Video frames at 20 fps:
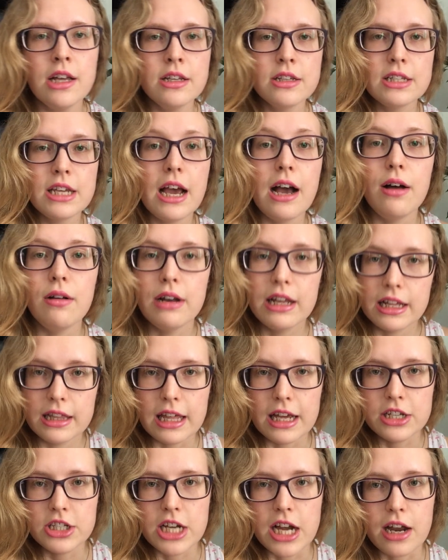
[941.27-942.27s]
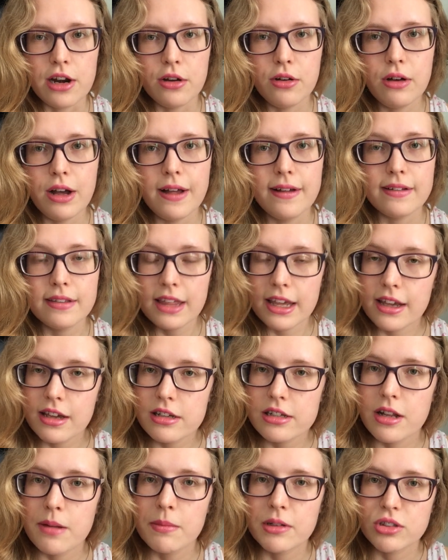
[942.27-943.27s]
So yeah, I'll link their channel, and thank
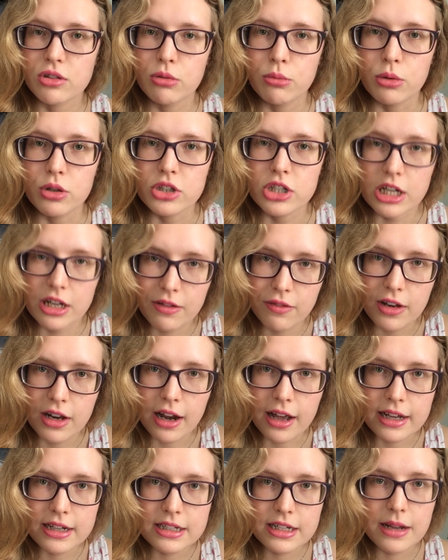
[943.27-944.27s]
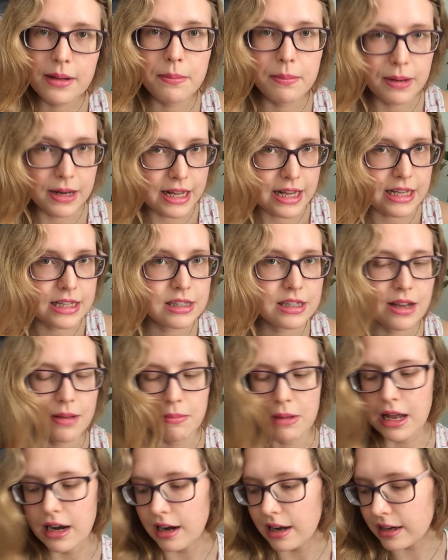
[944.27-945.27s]
you so much for watching. If you liked it, please give
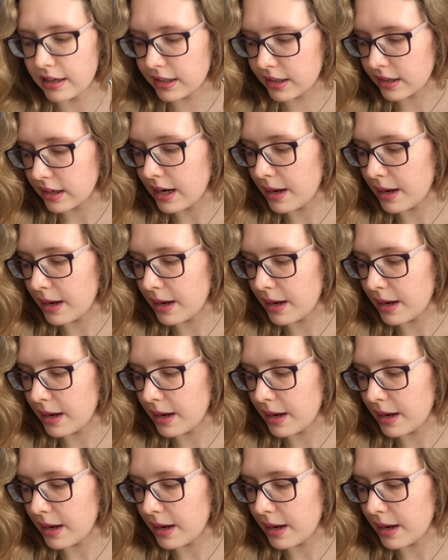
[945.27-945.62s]
me a like.